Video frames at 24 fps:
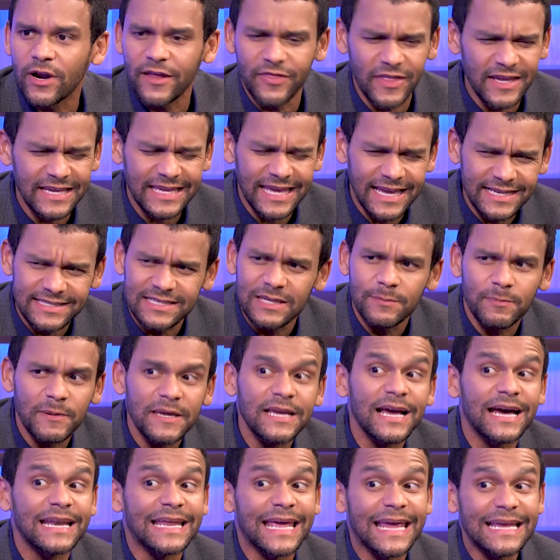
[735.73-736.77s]
I think KCP
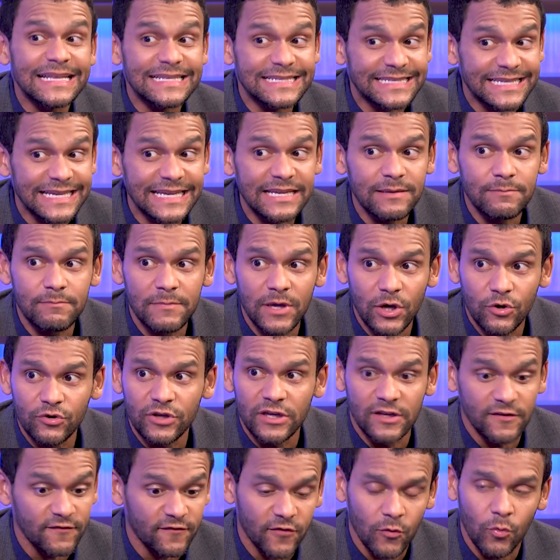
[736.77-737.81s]
got 18
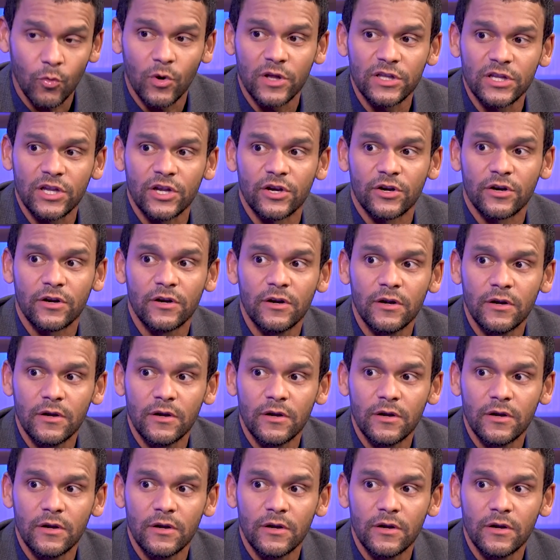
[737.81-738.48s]
million for one year.